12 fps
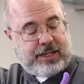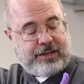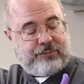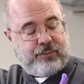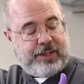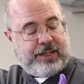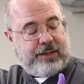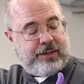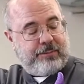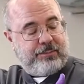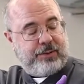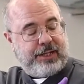if we
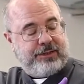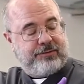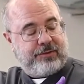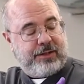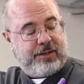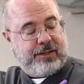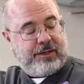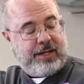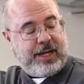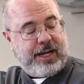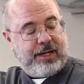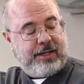place the
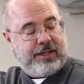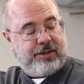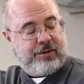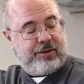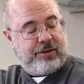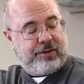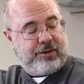hand here,